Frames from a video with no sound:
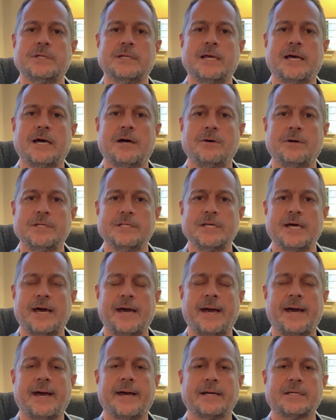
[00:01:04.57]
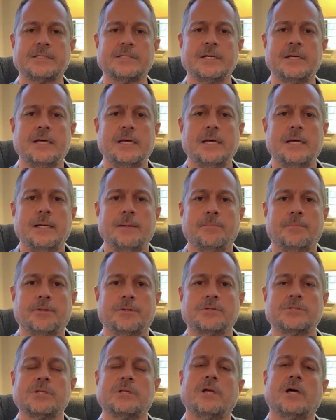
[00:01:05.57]
and now into Acts, but
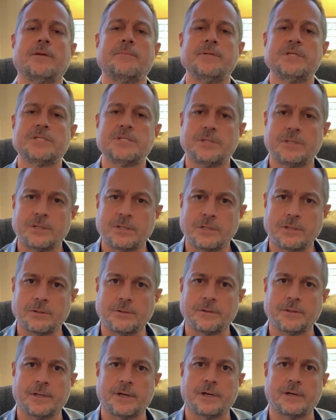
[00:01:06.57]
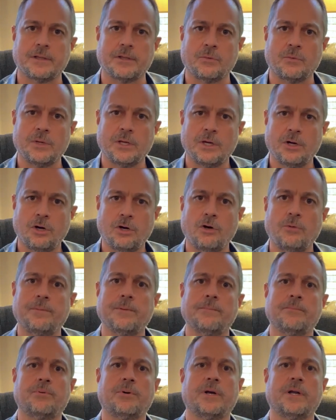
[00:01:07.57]
there's a lot of material there that we hope
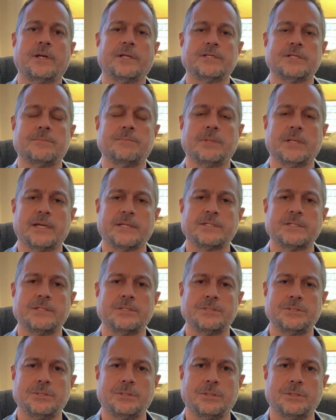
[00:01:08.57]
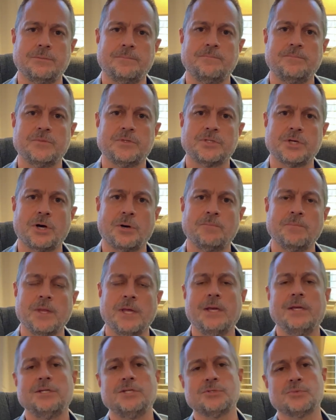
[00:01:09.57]
and pray is a blessing to you. So
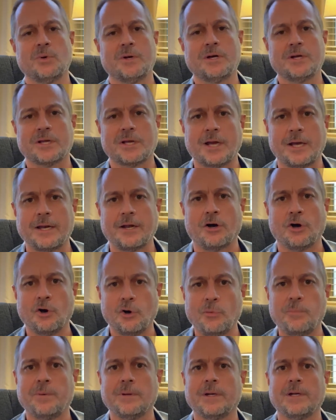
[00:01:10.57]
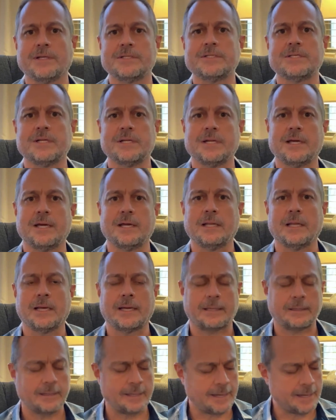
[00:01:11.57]
just wanted to kind of open us today
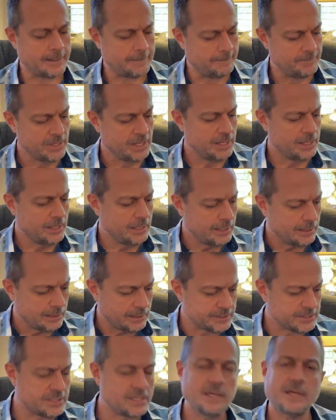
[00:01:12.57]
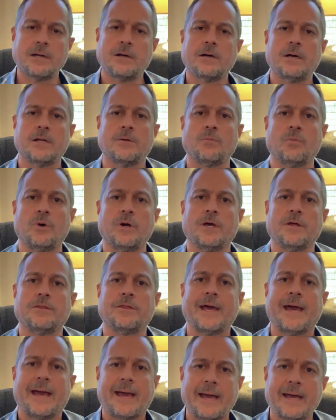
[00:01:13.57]
like that. Let's get on
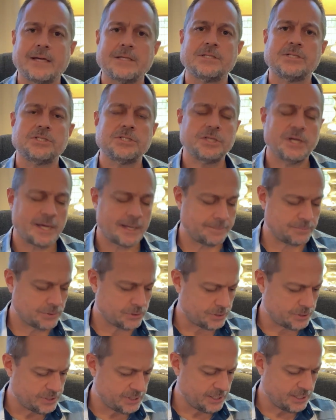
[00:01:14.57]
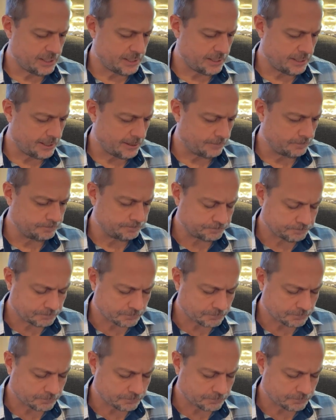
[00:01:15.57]
with Acts chapter 10. Now,